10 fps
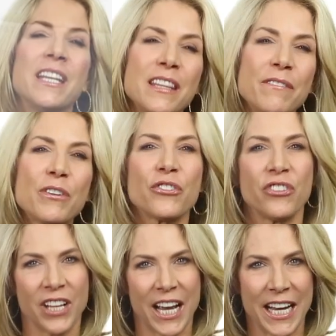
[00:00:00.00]
know, in the
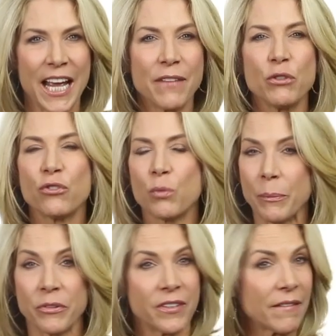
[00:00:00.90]
Virgin Diet, I have you
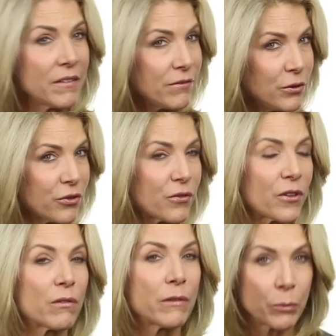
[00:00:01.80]
swap 7 foods
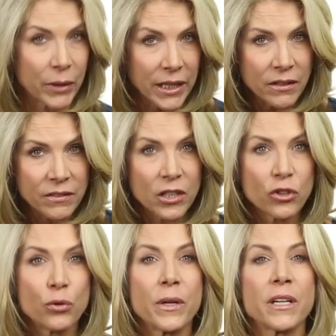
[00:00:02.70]
for 3 weeks
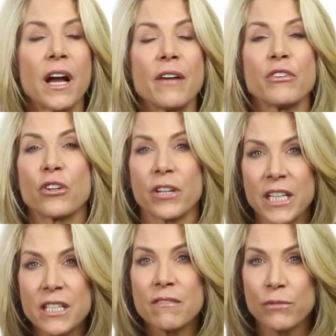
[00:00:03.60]
to uncover your
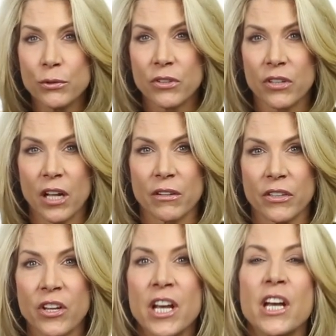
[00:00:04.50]
hidden food
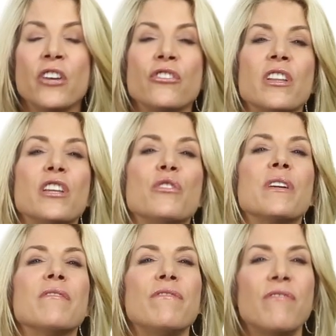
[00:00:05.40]
intolerance so that you
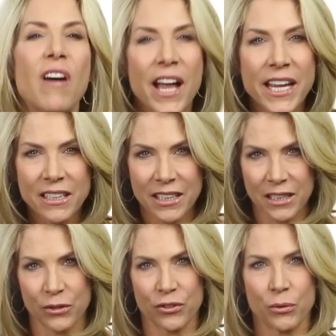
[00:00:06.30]
can finally
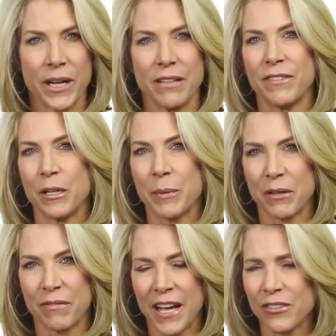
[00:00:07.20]
lose the weight and feel
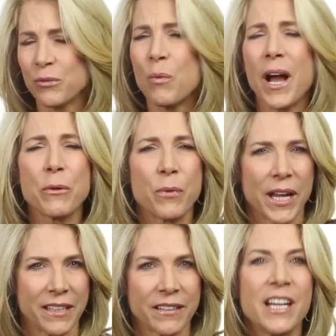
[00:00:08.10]
better fast. Why
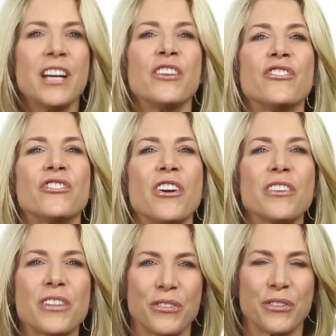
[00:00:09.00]
wait?
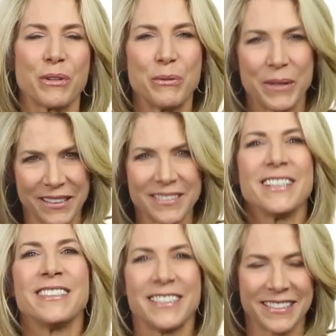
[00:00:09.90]
Start those 3 weeks
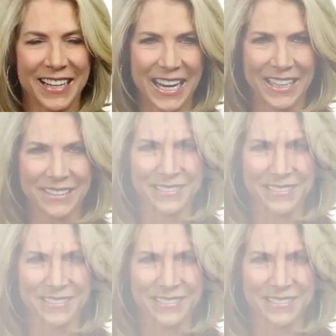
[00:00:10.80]
today.